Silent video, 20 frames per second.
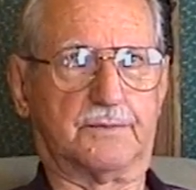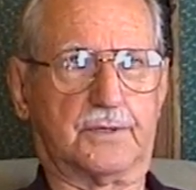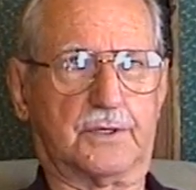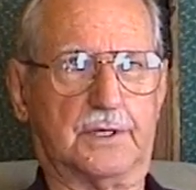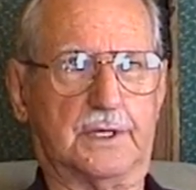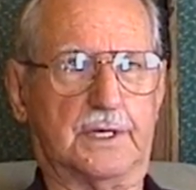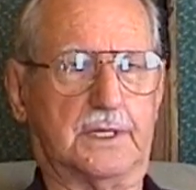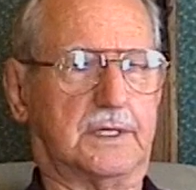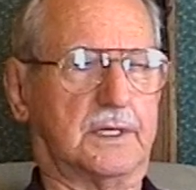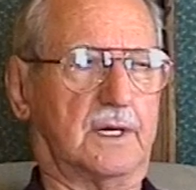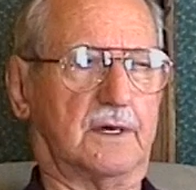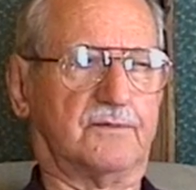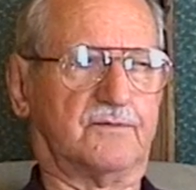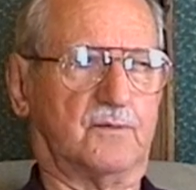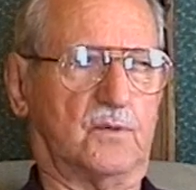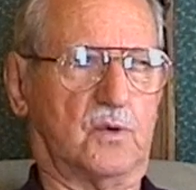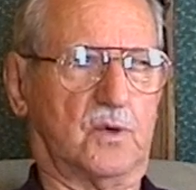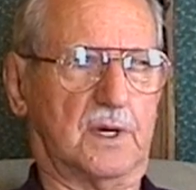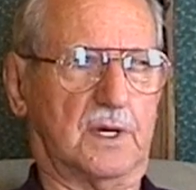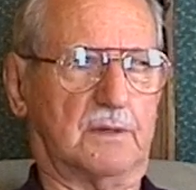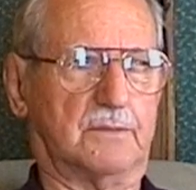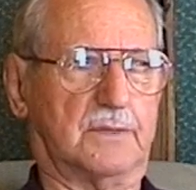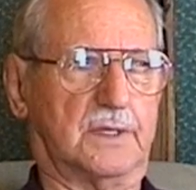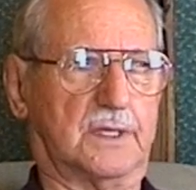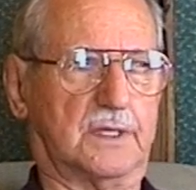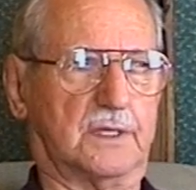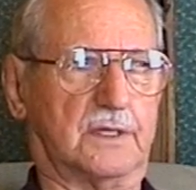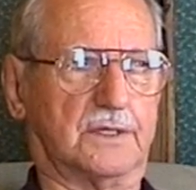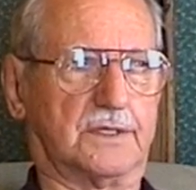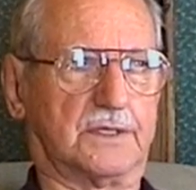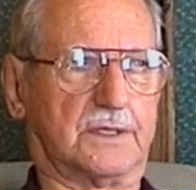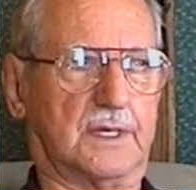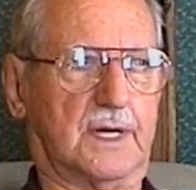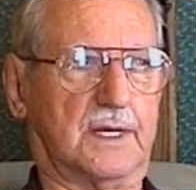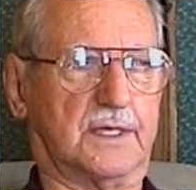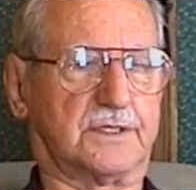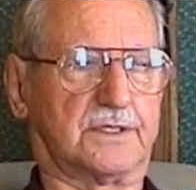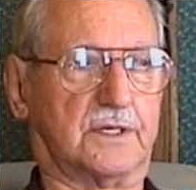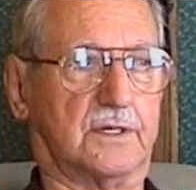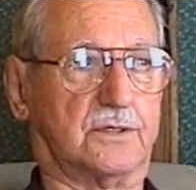pretty tough morning because
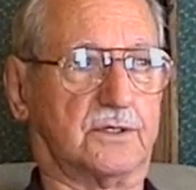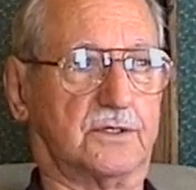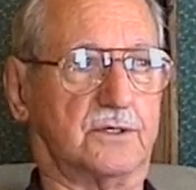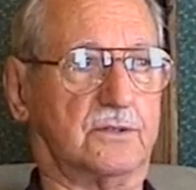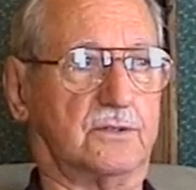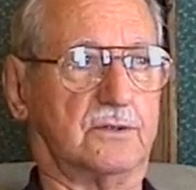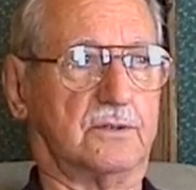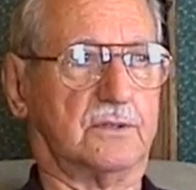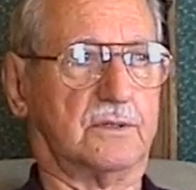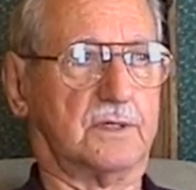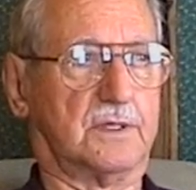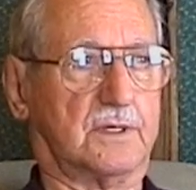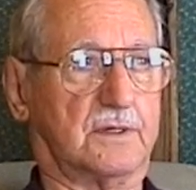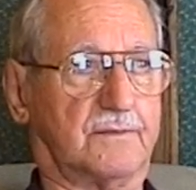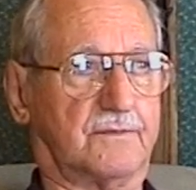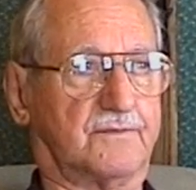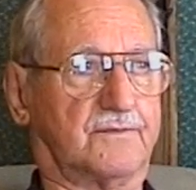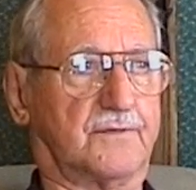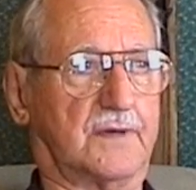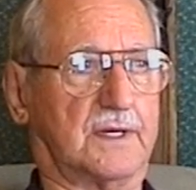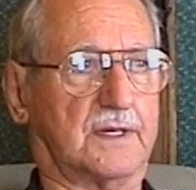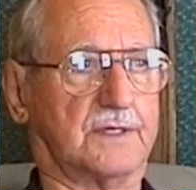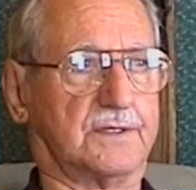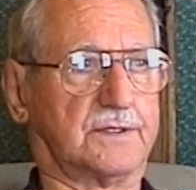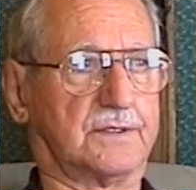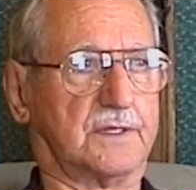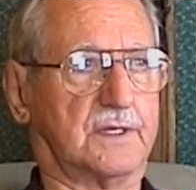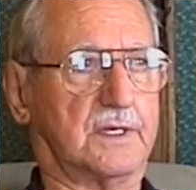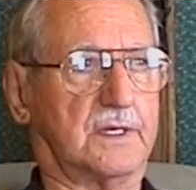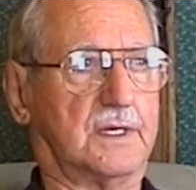I saw two of the fellows